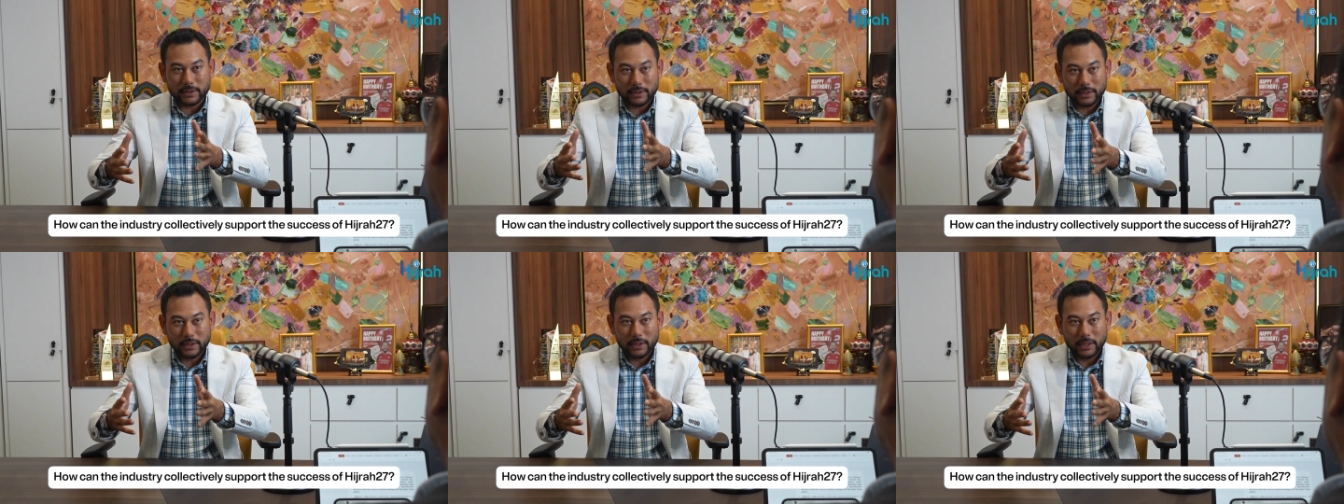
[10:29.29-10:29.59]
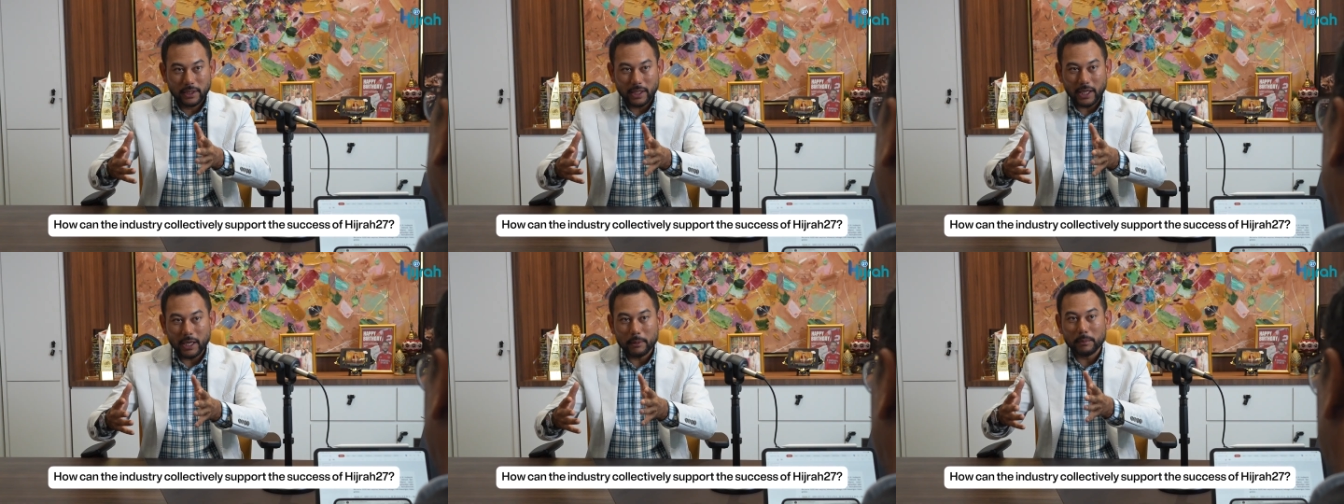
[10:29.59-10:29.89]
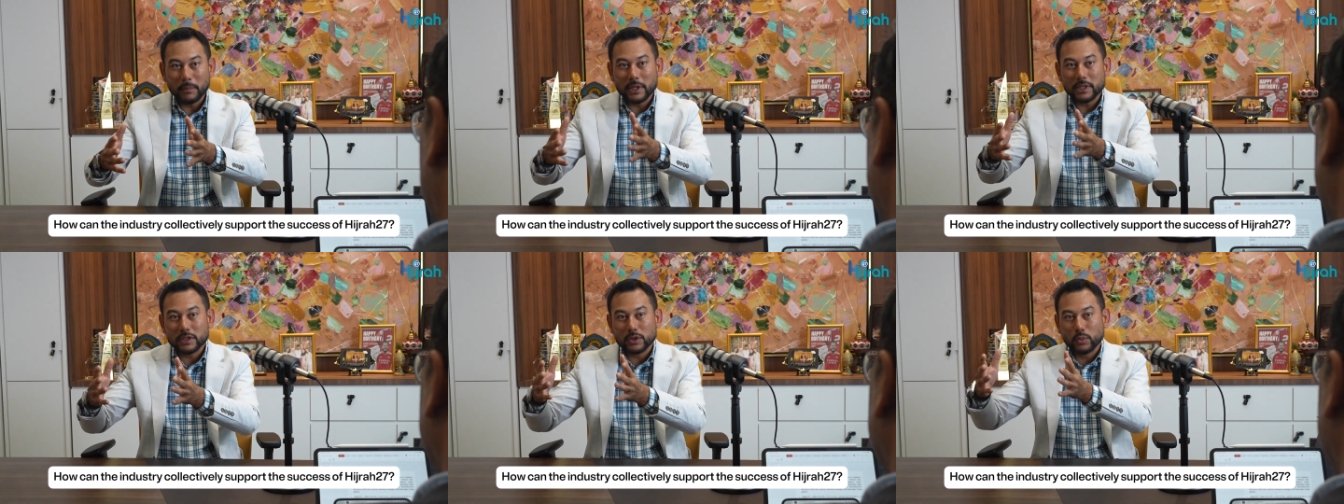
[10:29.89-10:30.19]

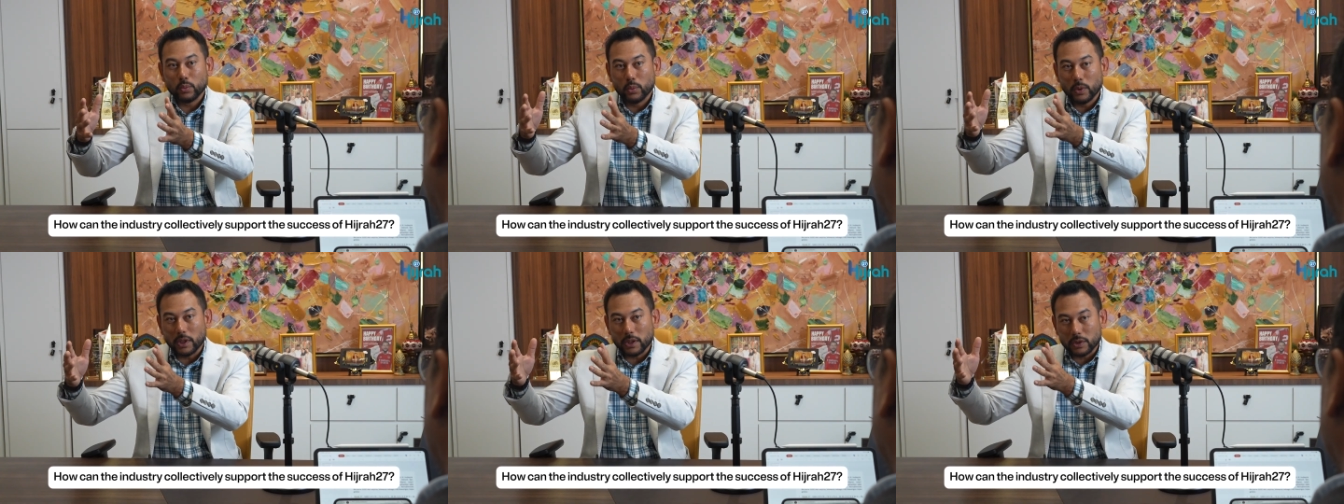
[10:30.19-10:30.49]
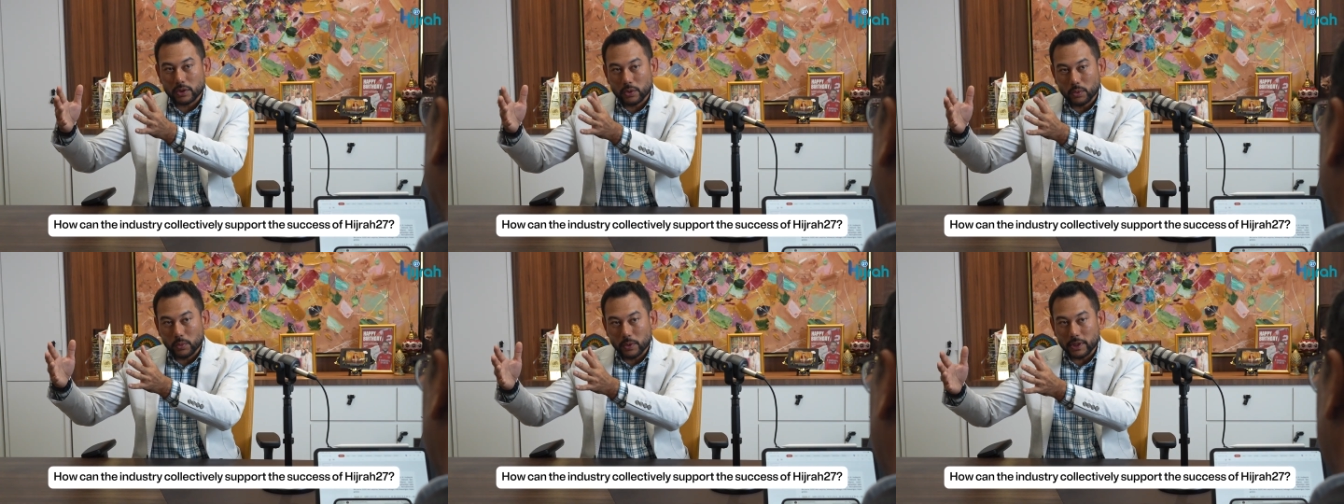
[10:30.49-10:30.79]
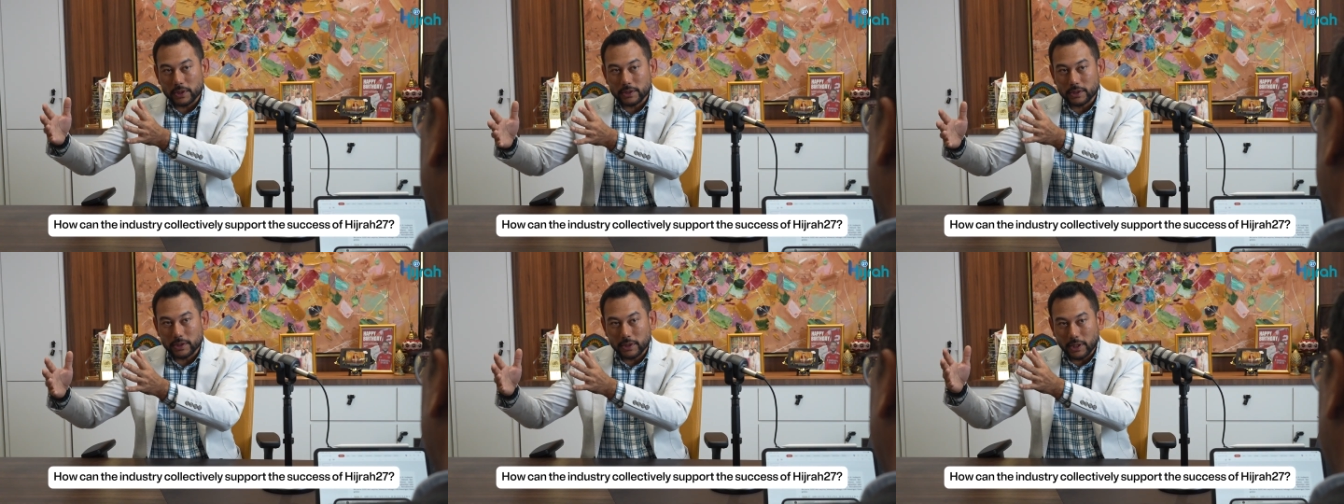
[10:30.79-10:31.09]
and must work
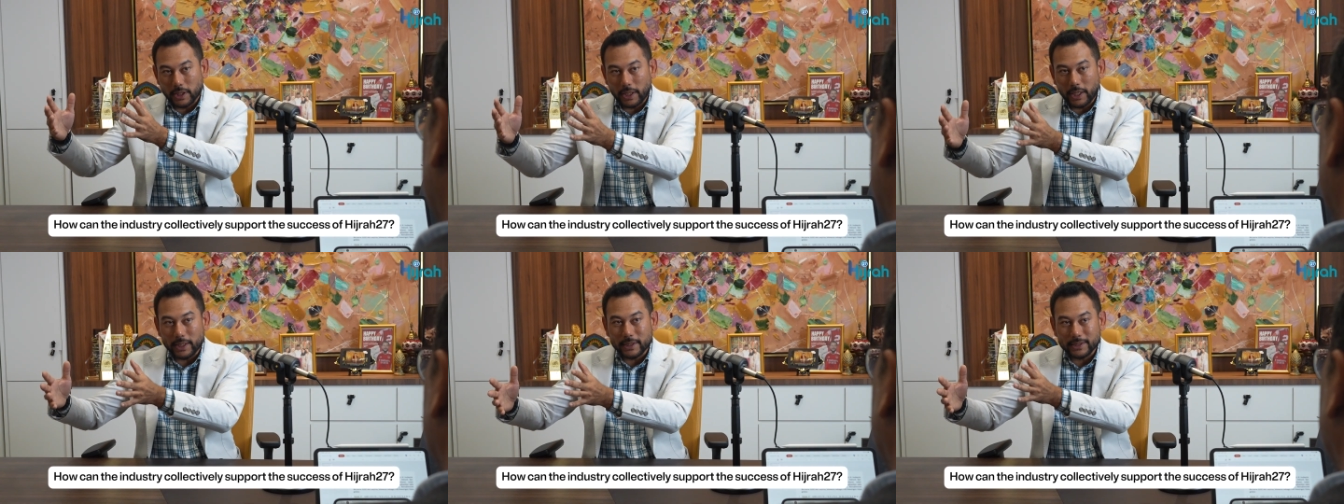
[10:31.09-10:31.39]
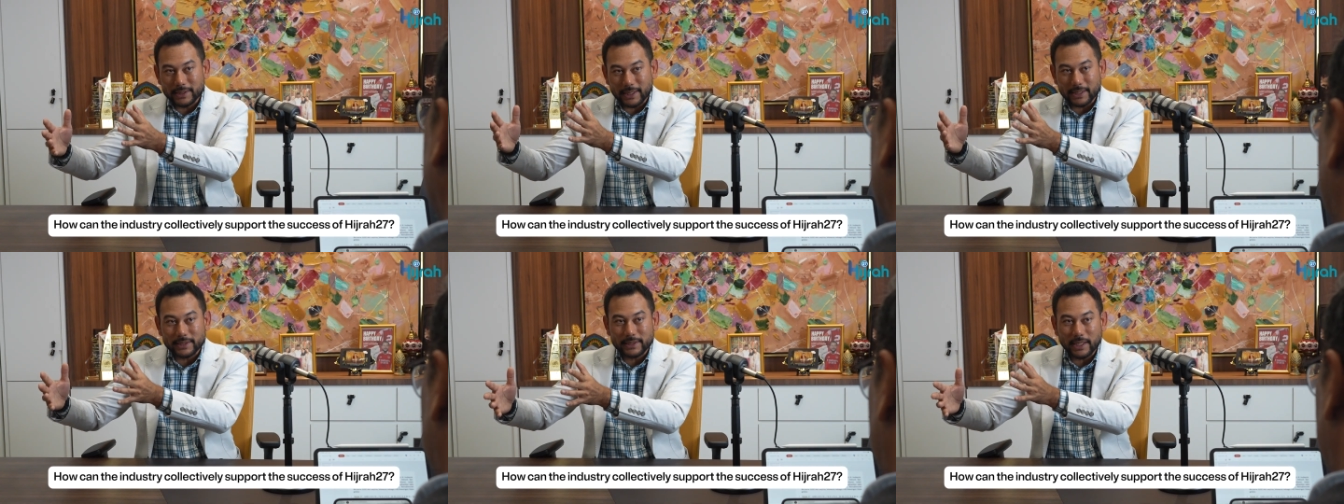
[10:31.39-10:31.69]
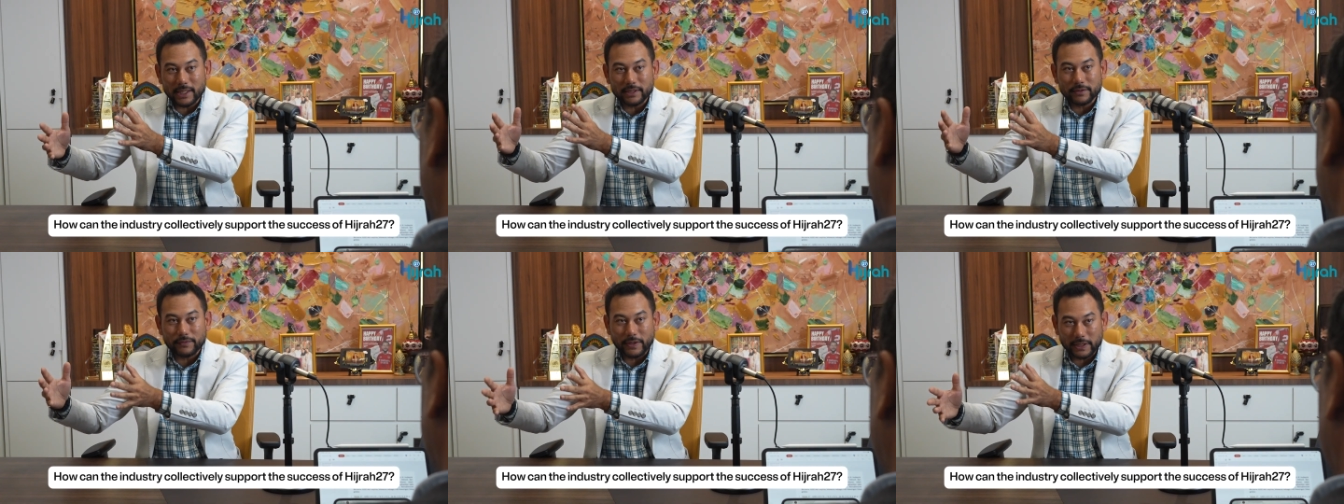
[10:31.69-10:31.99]
towards the 8
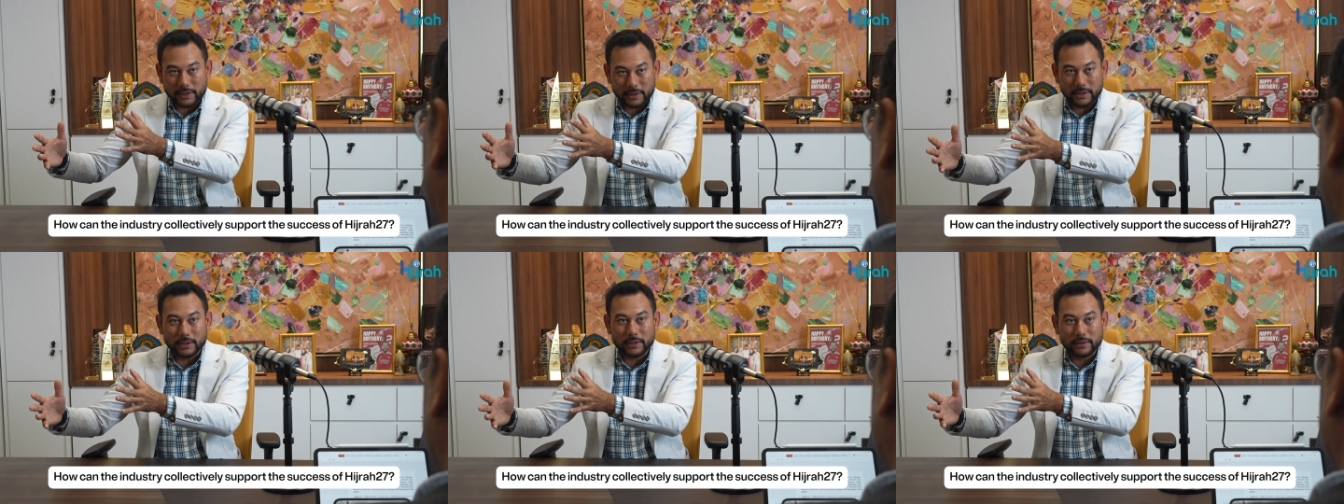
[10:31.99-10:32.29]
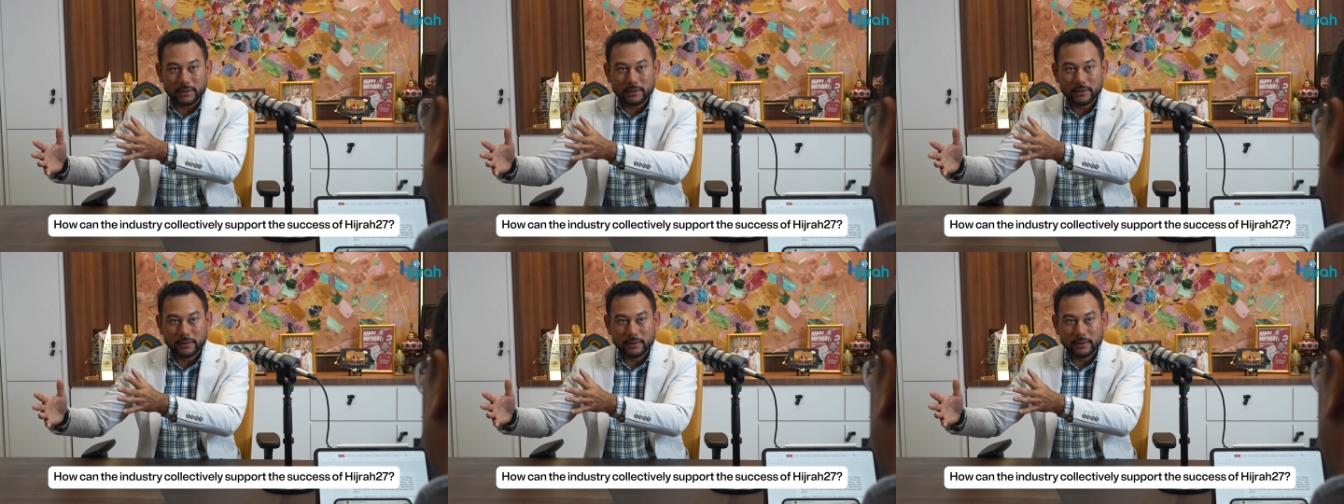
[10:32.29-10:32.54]
success factor.